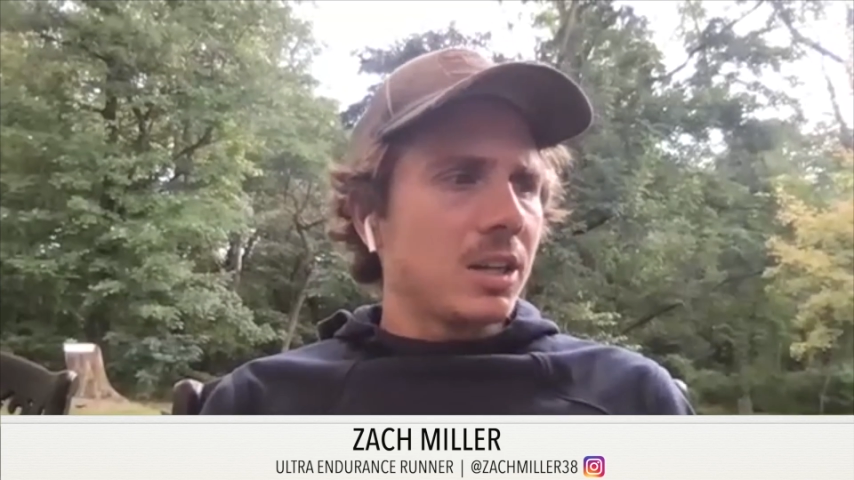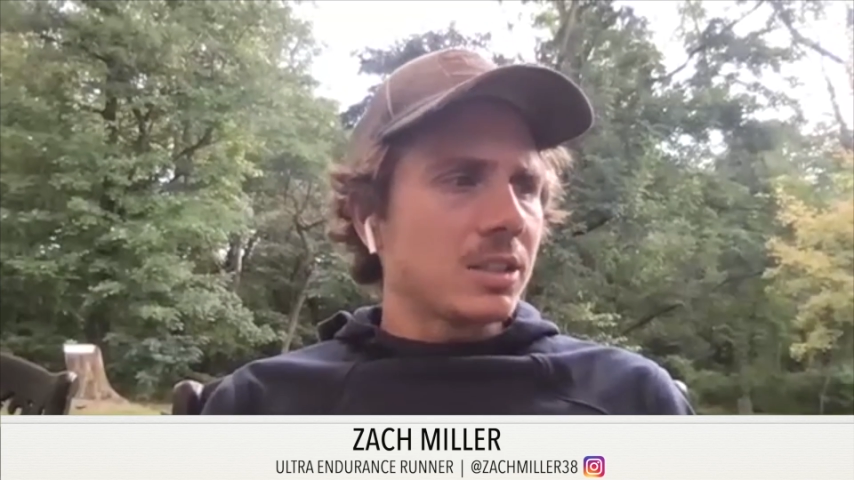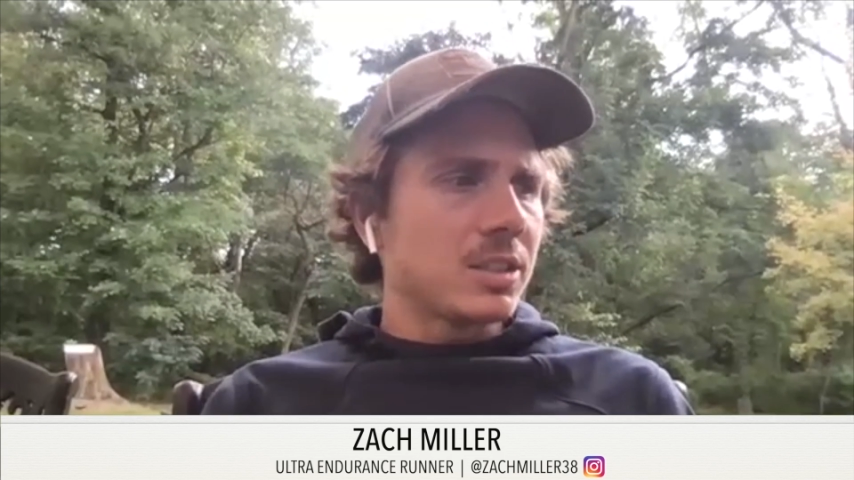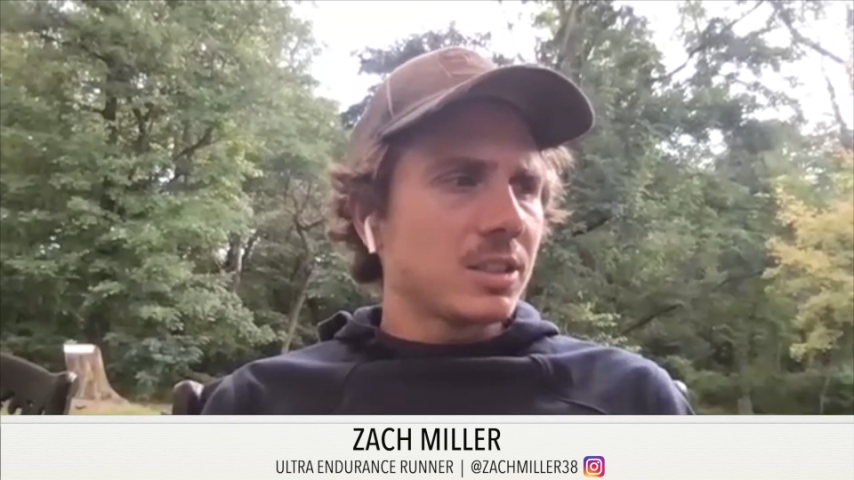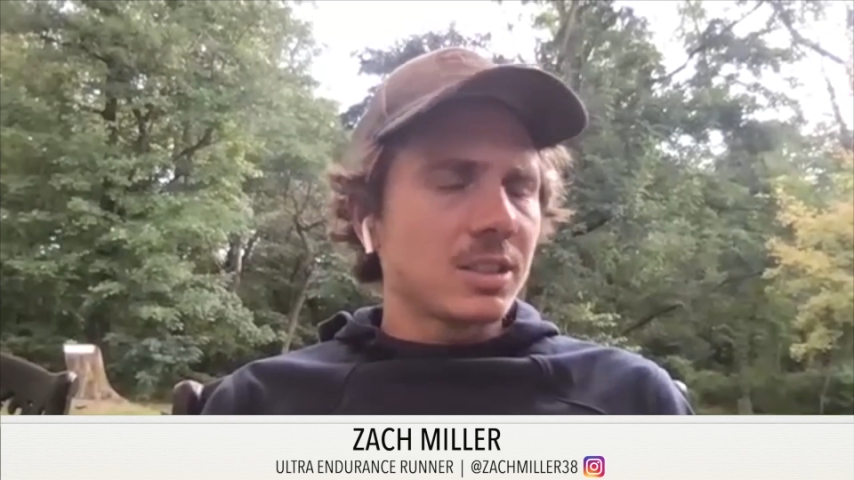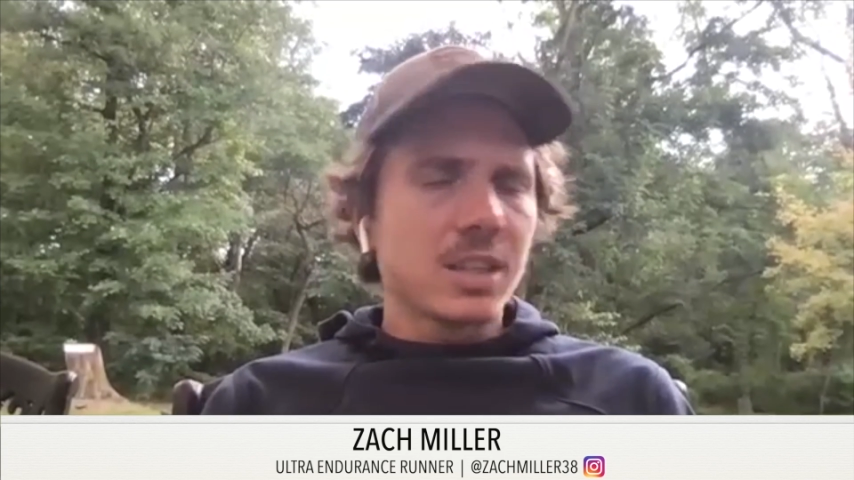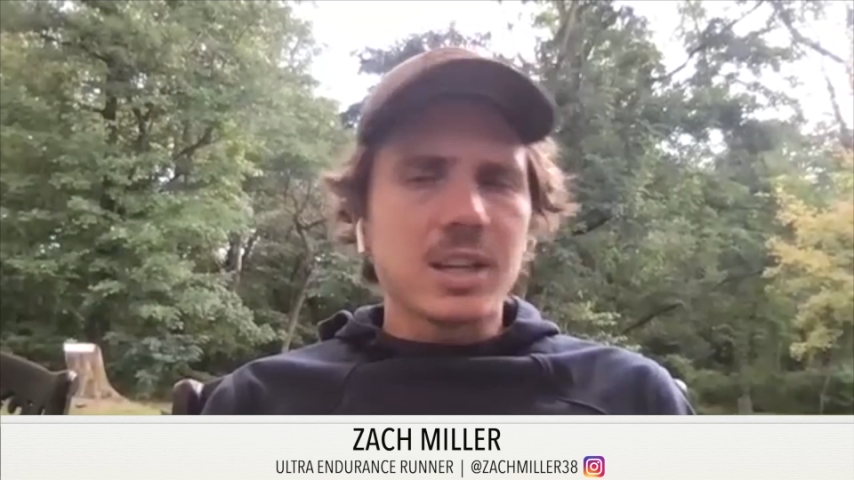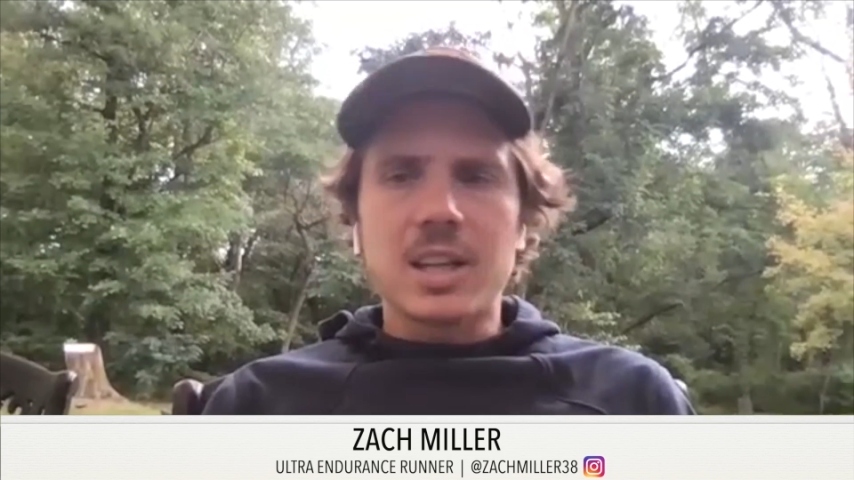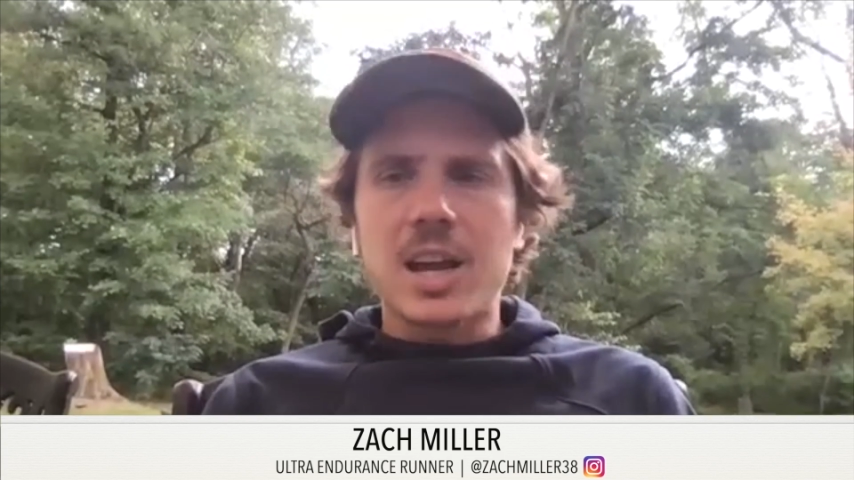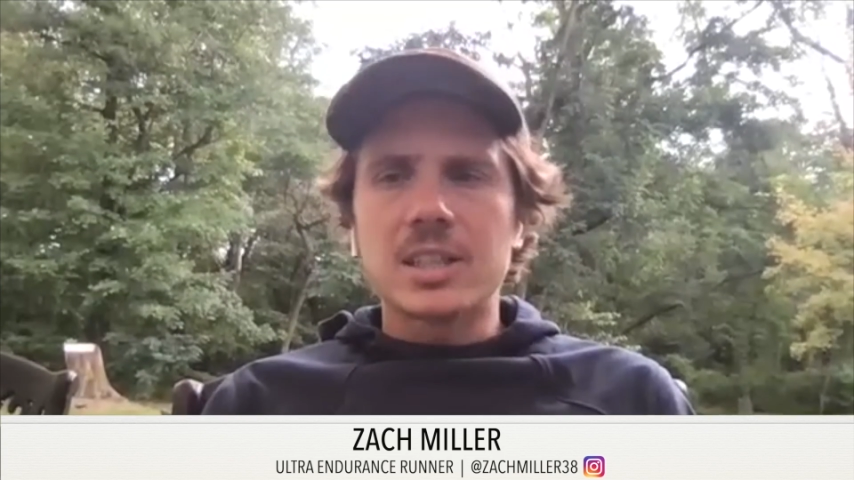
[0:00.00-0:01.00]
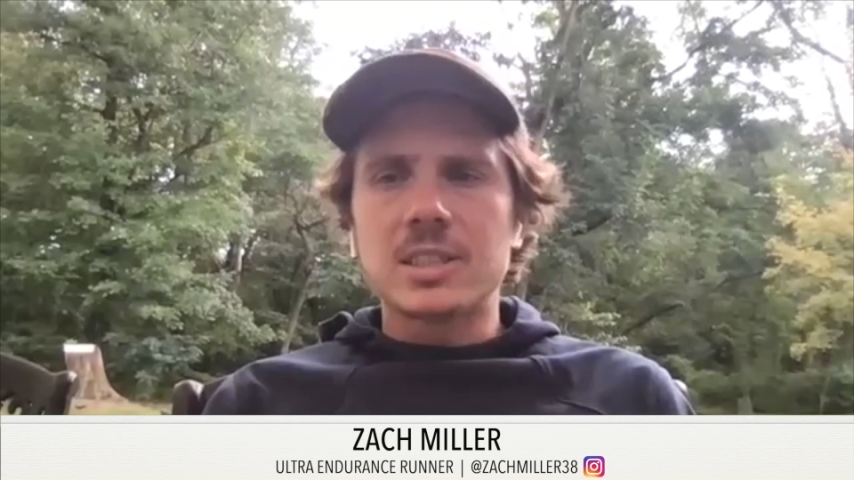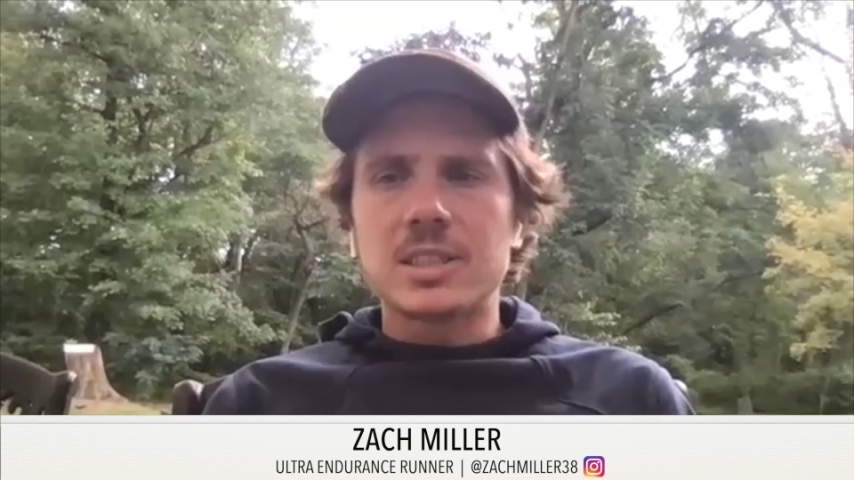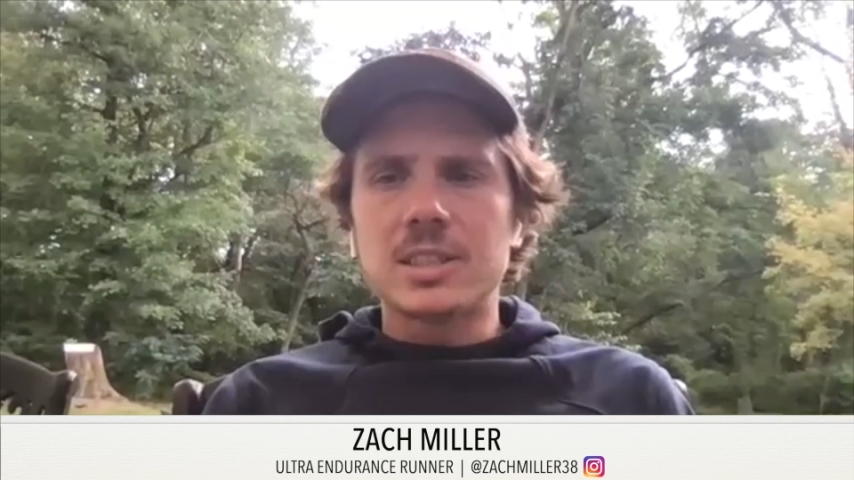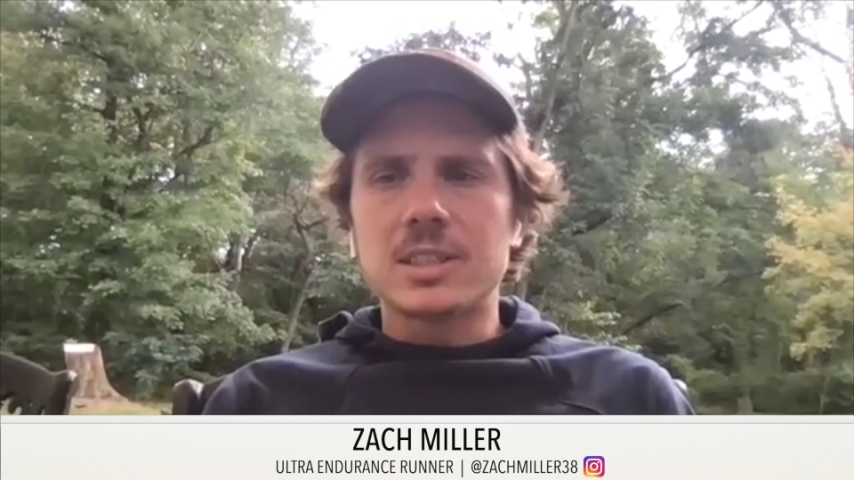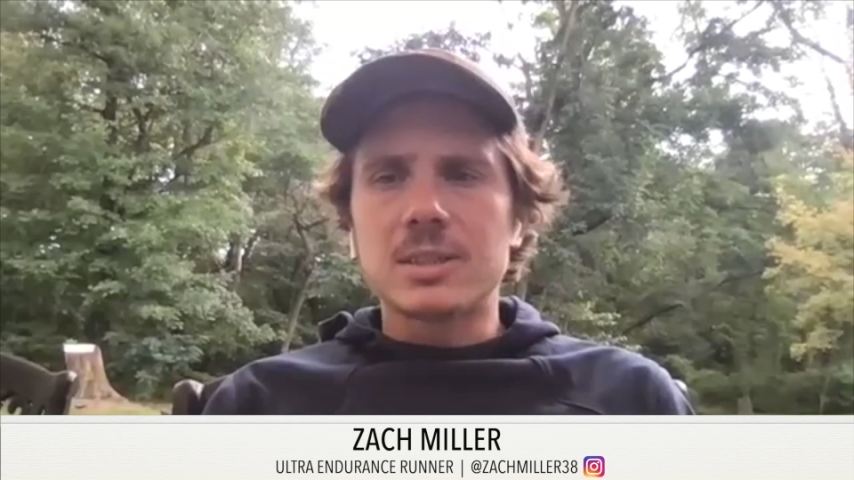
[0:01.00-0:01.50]
since like last
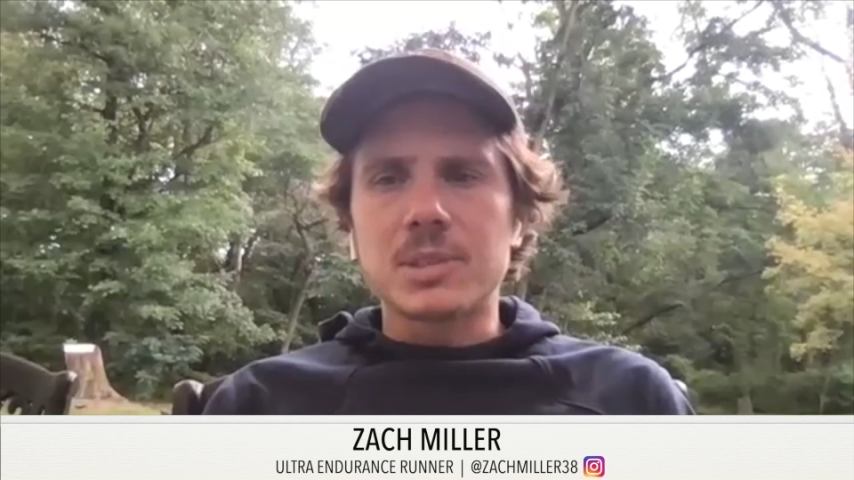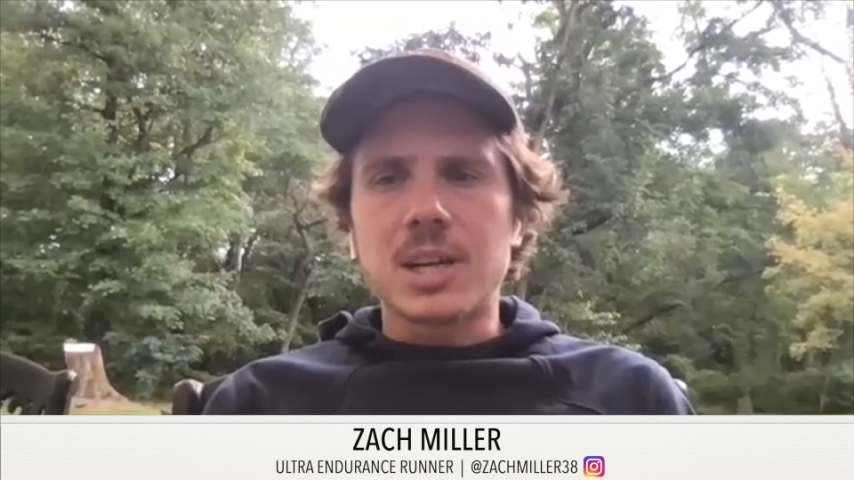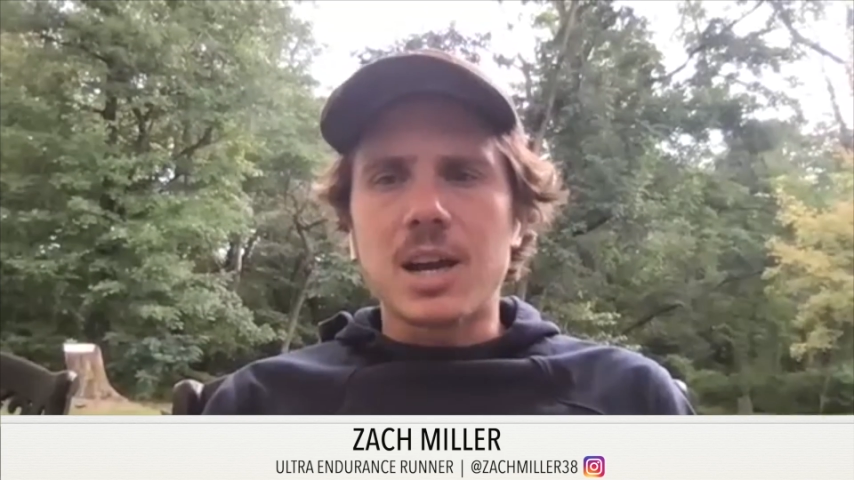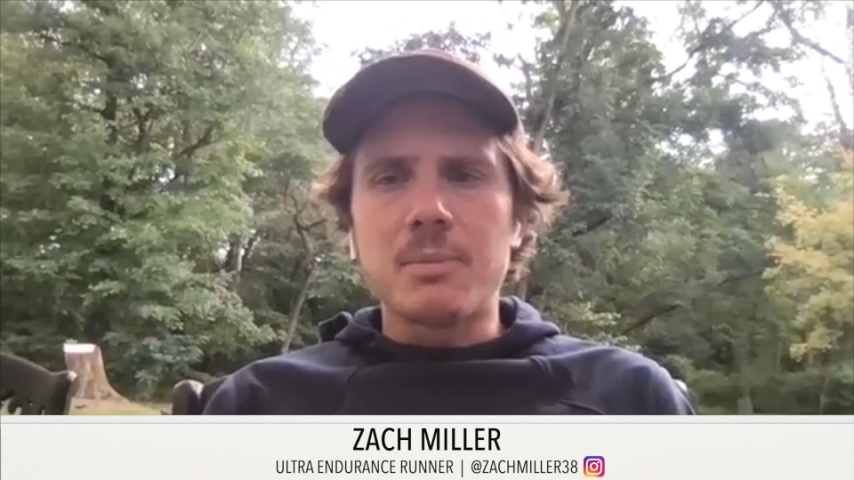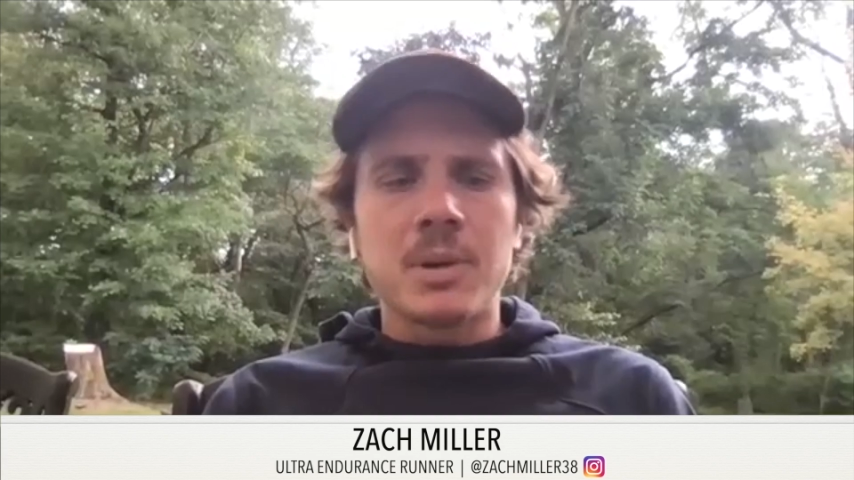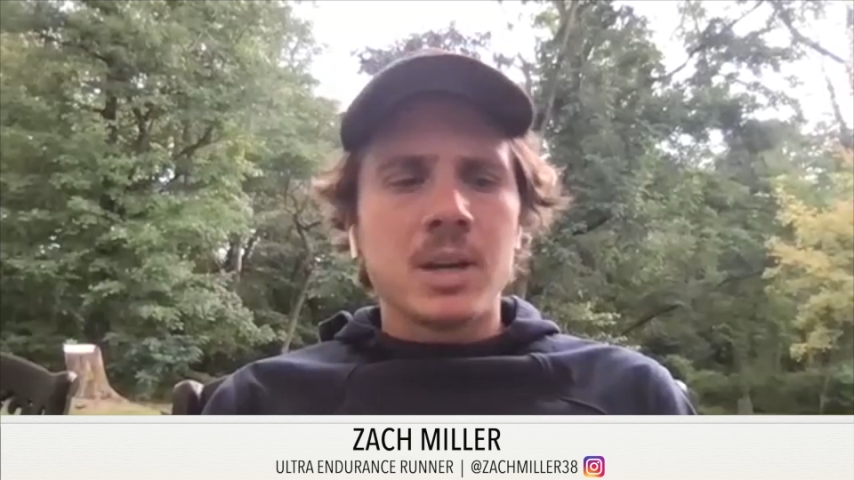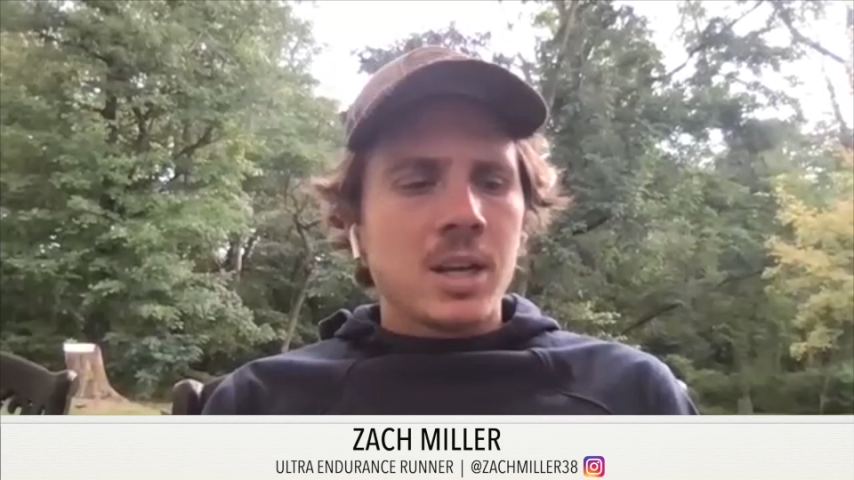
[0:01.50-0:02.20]
year sometime.